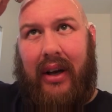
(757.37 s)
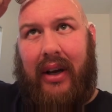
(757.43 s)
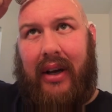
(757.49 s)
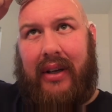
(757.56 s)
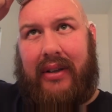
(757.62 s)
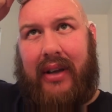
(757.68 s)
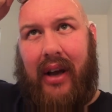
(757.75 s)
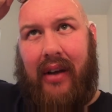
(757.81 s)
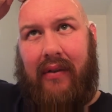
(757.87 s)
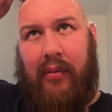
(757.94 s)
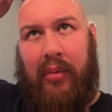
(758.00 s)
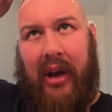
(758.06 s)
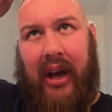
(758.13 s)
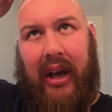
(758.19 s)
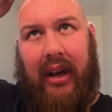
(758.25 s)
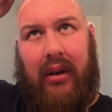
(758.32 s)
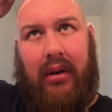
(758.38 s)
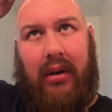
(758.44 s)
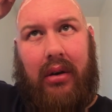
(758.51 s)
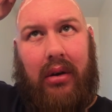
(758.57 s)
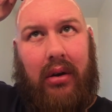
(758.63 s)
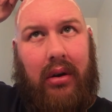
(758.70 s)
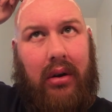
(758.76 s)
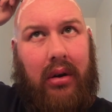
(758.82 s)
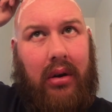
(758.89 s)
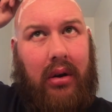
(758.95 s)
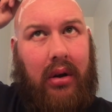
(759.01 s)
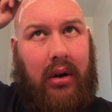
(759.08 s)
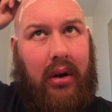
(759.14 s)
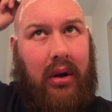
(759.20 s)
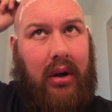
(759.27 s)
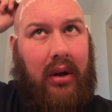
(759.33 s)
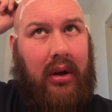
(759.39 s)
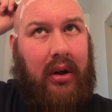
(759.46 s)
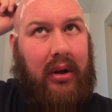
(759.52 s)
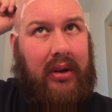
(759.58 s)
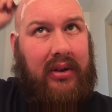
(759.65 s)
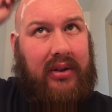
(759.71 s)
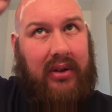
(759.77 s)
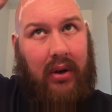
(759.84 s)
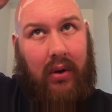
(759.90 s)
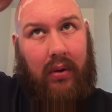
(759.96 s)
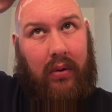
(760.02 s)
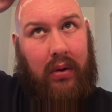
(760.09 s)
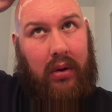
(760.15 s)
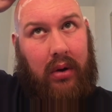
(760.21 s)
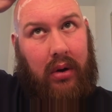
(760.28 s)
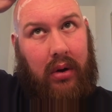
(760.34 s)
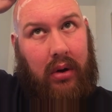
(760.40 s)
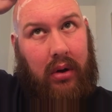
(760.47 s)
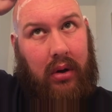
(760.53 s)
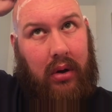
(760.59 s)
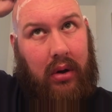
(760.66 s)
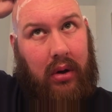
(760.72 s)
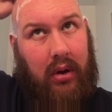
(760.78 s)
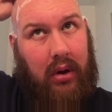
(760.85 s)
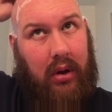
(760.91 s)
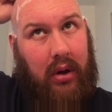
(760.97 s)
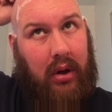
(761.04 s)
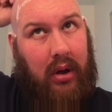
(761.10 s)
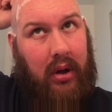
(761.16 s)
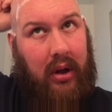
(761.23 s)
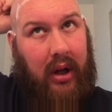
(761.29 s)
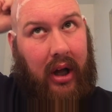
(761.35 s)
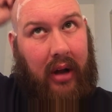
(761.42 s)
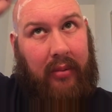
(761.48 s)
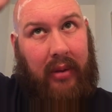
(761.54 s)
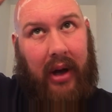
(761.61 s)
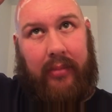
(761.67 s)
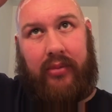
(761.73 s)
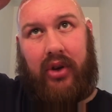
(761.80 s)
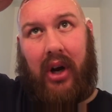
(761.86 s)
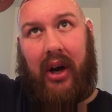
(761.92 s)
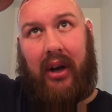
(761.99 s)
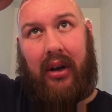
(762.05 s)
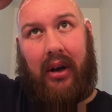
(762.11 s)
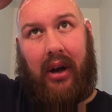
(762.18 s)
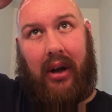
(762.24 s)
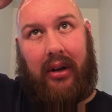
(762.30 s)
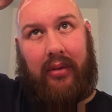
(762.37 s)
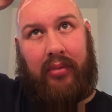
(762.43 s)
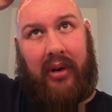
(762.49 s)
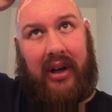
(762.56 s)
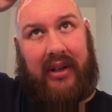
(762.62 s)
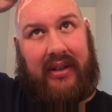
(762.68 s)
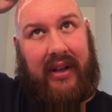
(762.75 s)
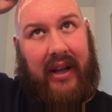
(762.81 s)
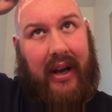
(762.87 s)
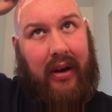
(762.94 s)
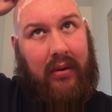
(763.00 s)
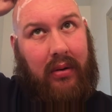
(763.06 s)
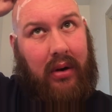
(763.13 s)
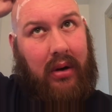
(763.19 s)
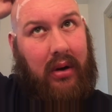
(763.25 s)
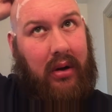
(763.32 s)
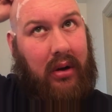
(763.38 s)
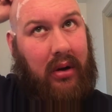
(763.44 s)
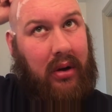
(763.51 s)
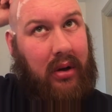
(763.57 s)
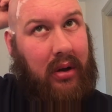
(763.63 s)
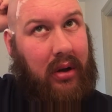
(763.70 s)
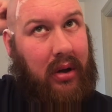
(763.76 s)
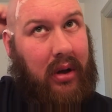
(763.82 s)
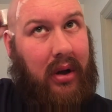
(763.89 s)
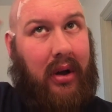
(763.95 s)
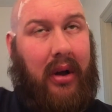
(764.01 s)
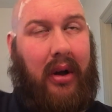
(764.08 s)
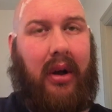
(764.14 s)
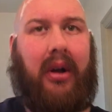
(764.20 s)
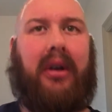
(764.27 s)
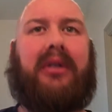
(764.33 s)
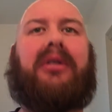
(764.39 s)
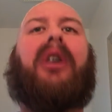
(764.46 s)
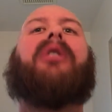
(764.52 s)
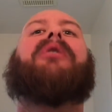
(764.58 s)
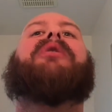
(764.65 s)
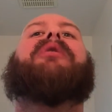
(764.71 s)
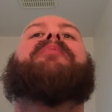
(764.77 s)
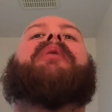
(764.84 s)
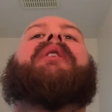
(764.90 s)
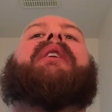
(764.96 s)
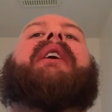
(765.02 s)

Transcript: it's kind of a pain. So um, I'm trying not to press down. It's harder on my